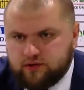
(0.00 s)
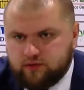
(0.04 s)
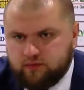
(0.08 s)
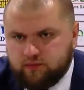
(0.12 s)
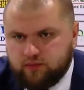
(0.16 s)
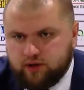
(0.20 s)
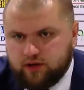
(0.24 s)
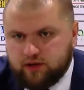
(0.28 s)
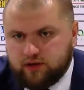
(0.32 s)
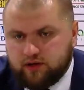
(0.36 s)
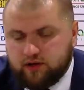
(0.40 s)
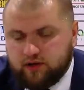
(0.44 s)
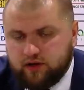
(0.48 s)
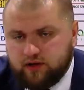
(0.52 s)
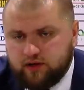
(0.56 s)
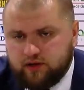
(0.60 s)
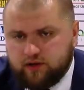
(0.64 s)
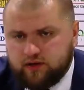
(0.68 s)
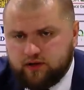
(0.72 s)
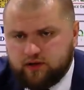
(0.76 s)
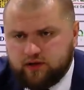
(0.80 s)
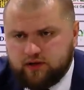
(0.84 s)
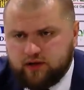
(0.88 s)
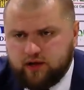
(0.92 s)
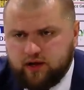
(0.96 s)
But other
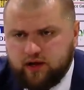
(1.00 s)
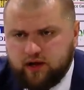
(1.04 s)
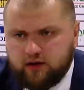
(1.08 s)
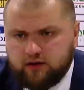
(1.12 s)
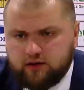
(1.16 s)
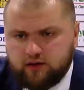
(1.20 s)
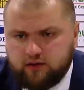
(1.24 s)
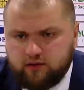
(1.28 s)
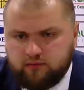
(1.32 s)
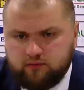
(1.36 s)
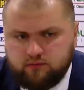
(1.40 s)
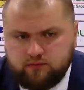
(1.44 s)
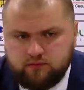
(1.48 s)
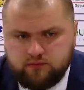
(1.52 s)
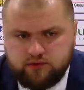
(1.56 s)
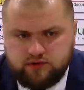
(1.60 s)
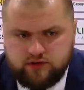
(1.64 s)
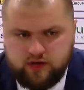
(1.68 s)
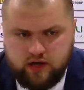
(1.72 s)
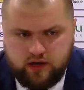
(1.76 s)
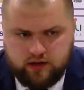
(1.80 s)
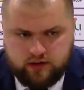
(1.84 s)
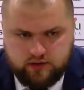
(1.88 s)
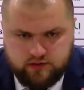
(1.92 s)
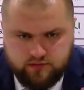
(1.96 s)
than that, I'm
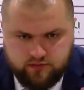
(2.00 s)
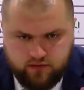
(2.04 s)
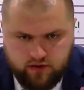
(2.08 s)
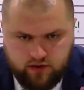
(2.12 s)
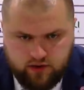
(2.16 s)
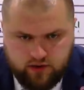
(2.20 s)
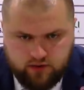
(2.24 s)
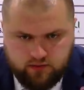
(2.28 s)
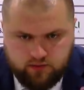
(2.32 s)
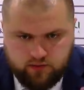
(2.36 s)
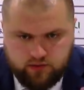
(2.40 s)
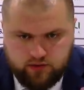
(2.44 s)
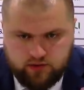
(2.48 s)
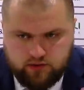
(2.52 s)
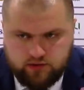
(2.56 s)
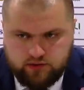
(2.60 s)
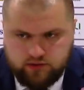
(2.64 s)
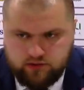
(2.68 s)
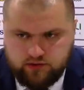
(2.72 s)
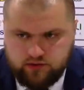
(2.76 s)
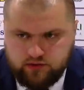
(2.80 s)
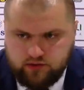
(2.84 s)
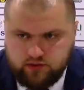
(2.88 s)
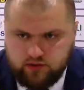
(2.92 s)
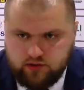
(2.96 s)
satisfied with
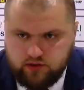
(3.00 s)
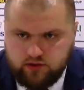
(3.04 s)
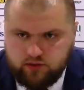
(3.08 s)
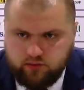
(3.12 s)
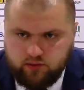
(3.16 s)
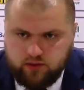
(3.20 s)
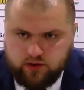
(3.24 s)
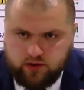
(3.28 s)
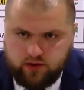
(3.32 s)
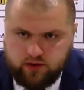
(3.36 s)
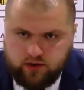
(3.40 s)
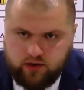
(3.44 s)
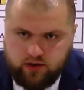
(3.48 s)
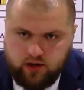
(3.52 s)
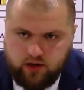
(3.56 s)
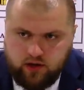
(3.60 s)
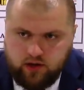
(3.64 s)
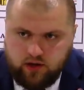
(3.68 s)
this uh, win,